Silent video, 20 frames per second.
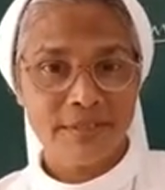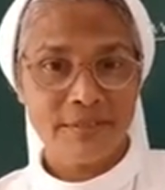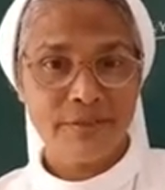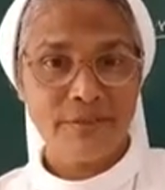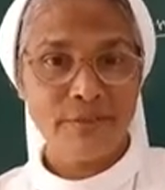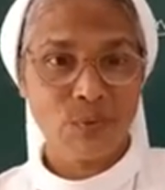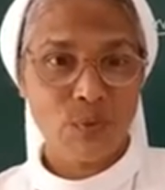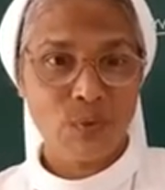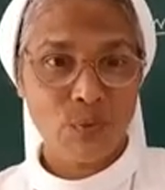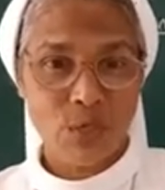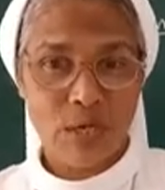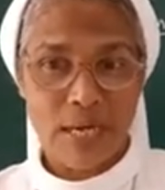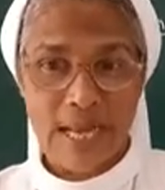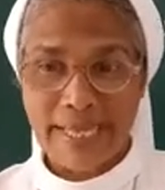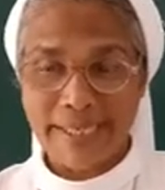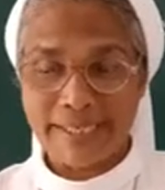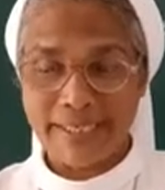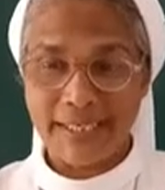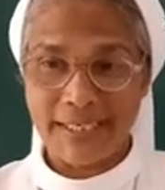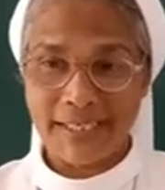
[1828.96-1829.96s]
you are all
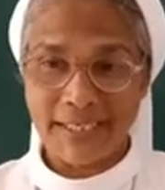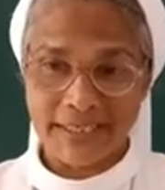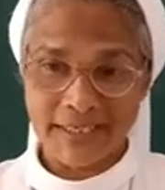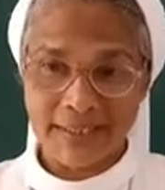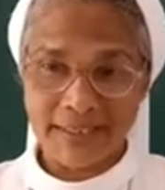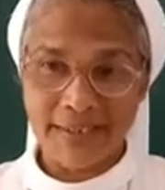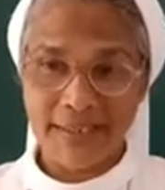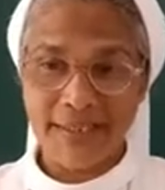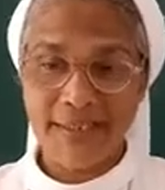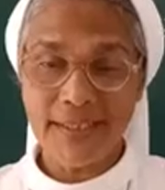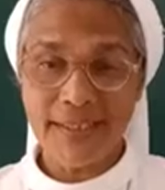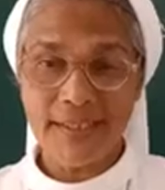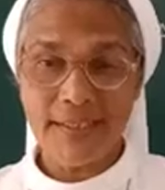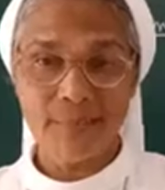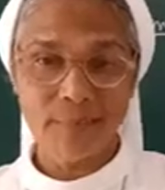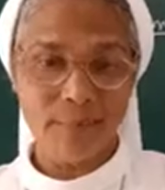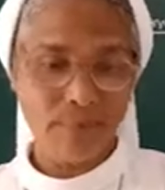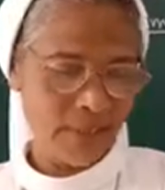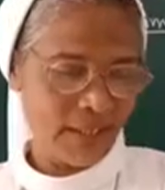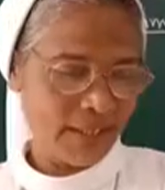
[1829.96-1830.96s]
handling the
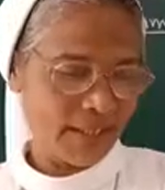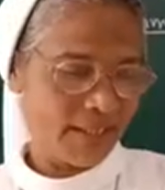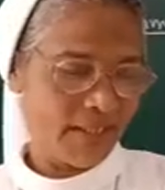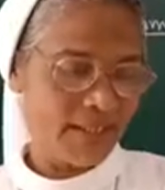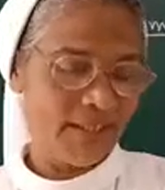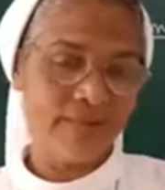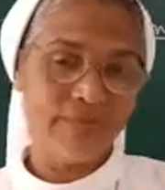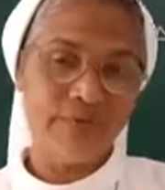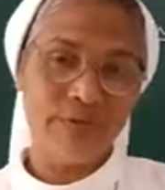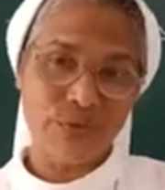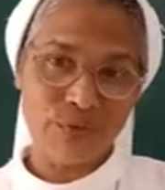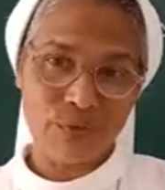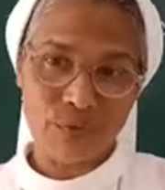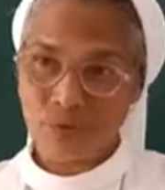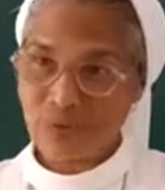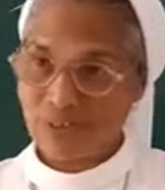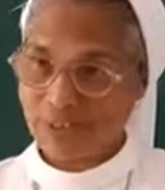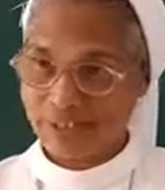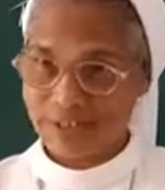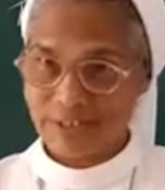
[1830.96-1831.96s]
mobile with
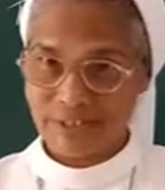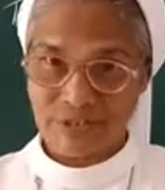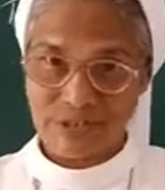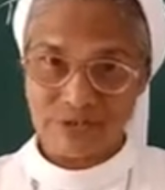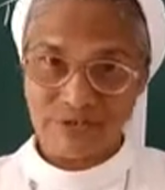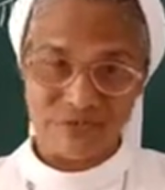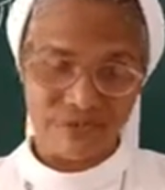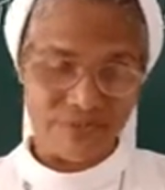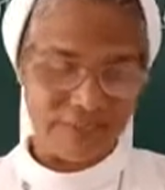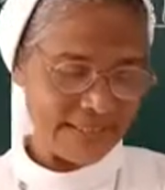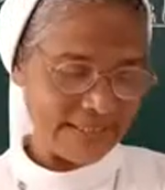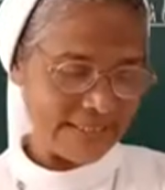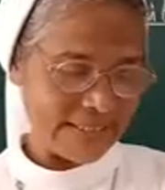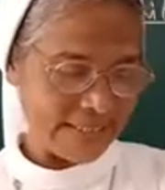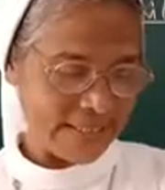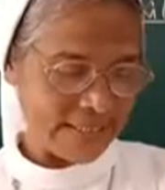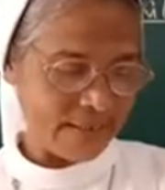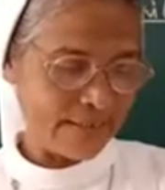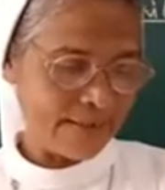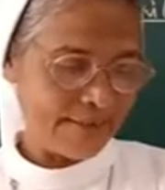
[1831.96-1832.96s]
all kinds of things,
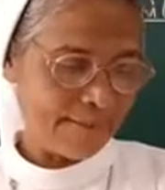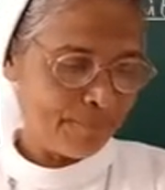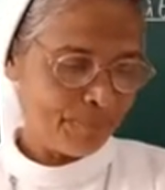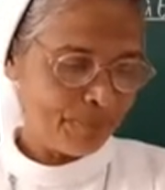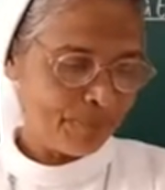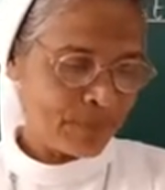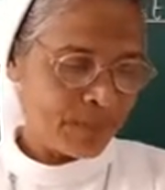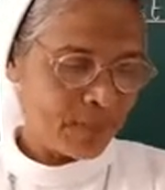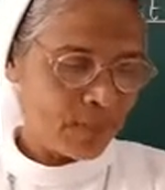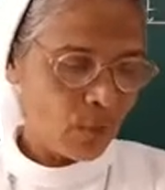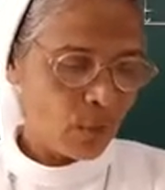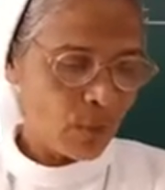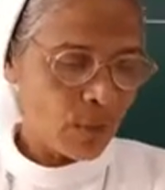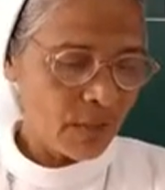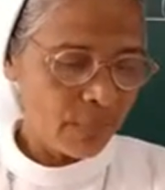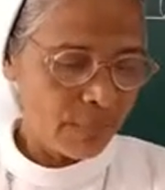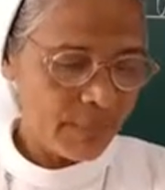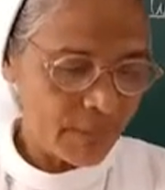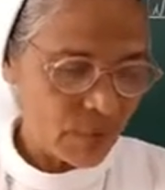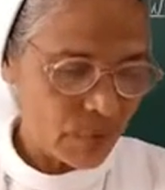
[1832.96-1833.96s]
is not? Now,
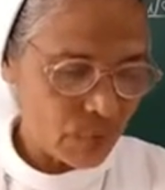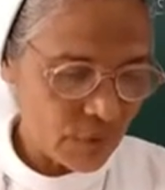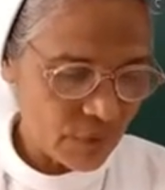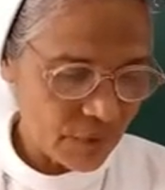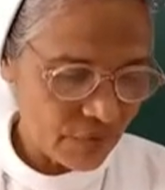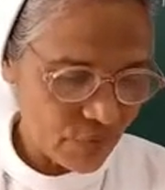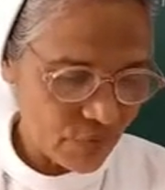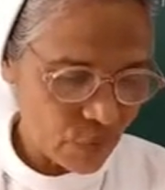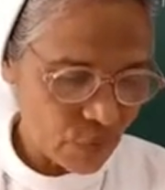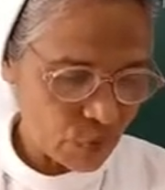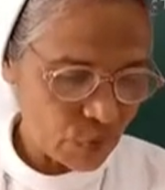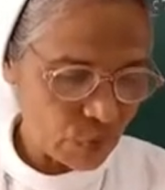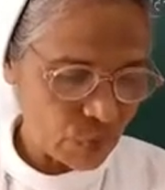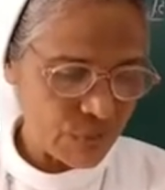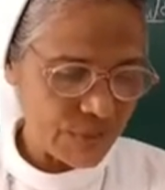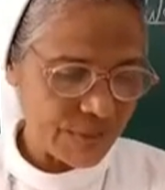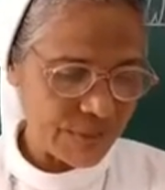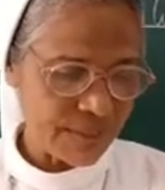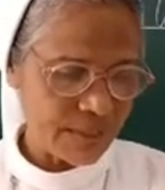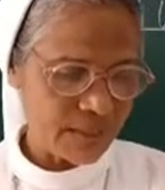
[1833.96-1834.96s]
coming to the fourth
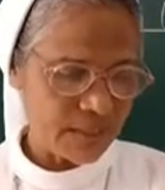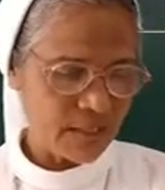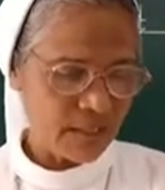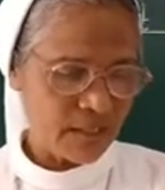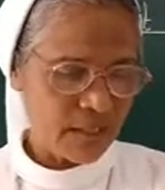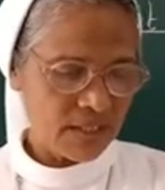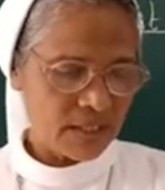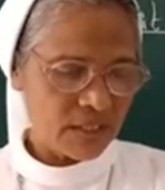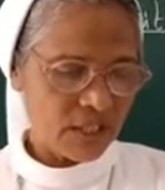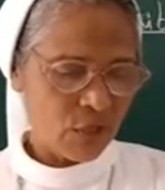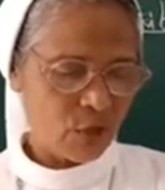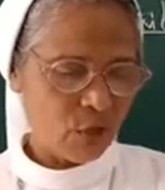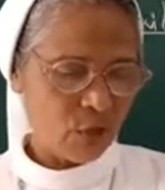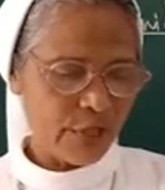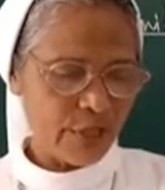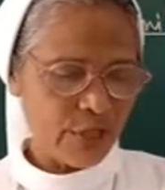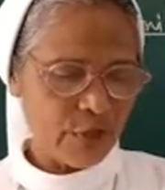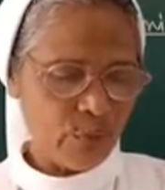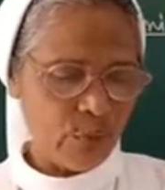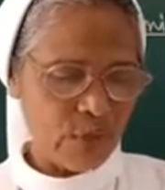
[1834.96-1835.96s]
question, the
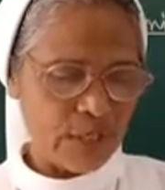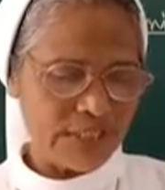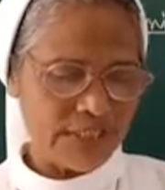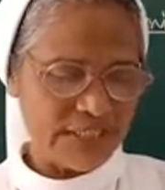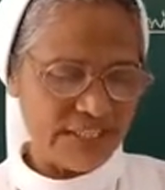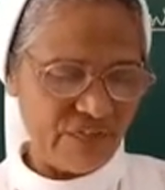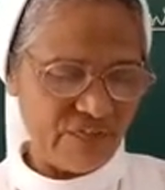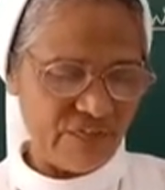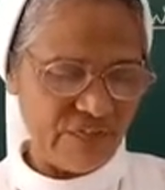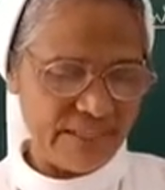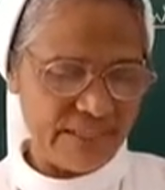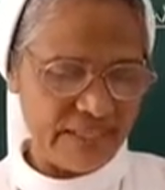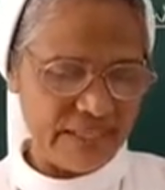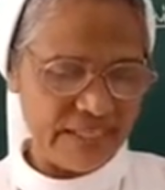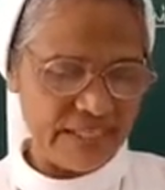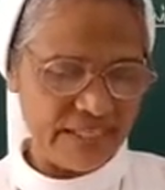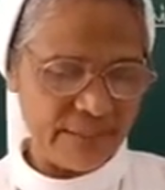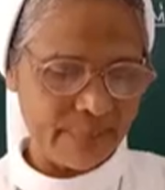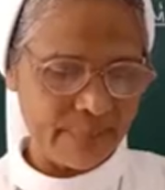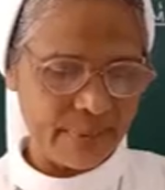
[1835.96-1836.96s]
going was
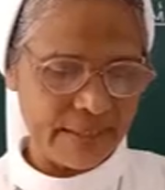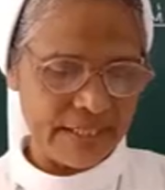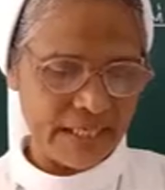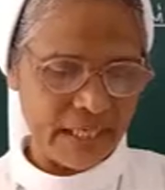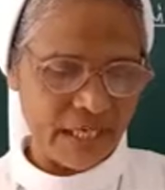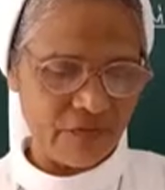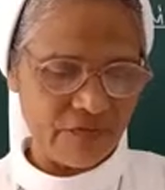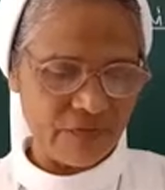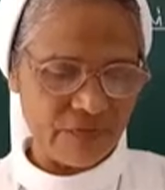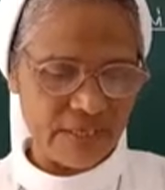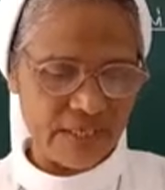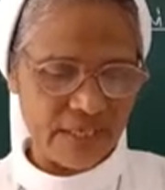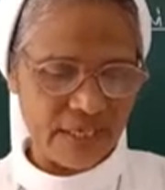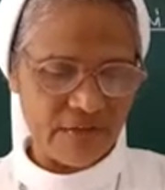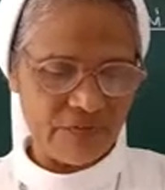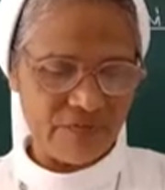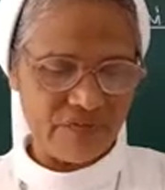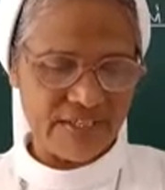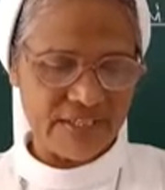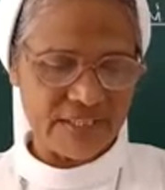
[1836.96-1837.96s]
difficult, but after
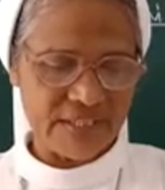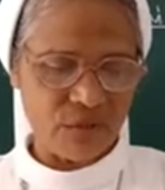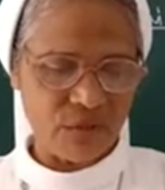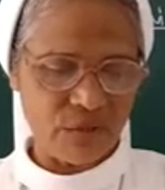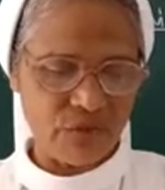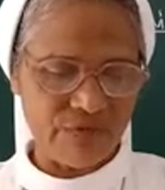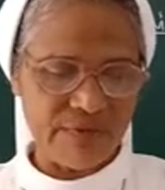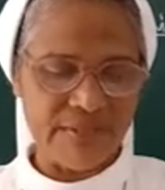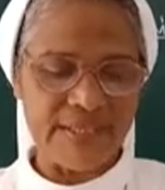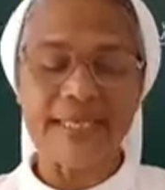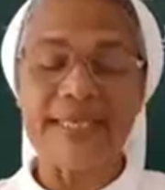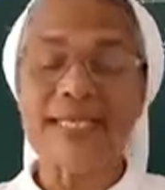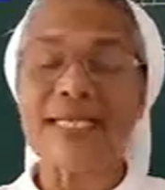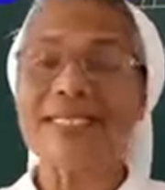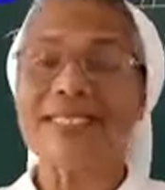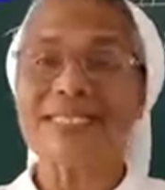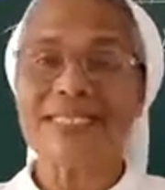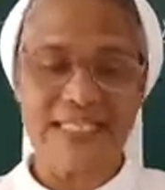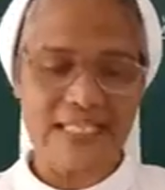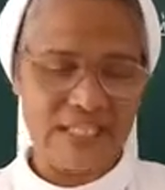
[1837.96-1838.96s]
effect of
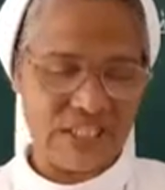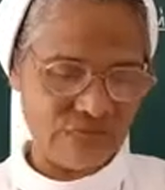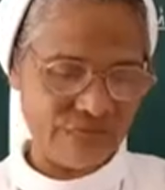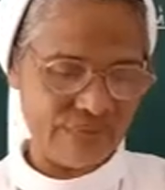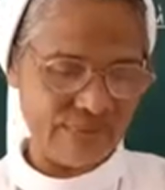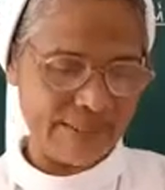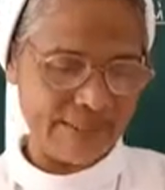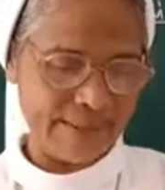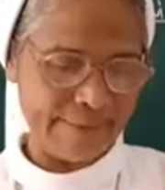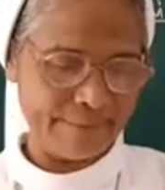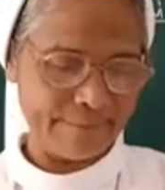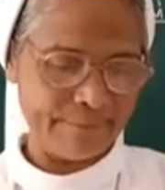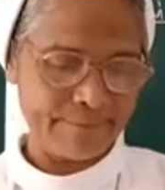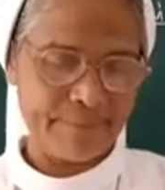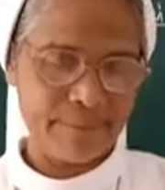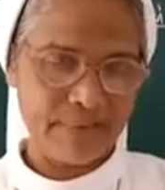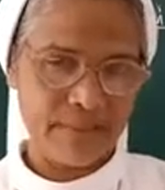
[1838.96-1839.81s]
satisfying.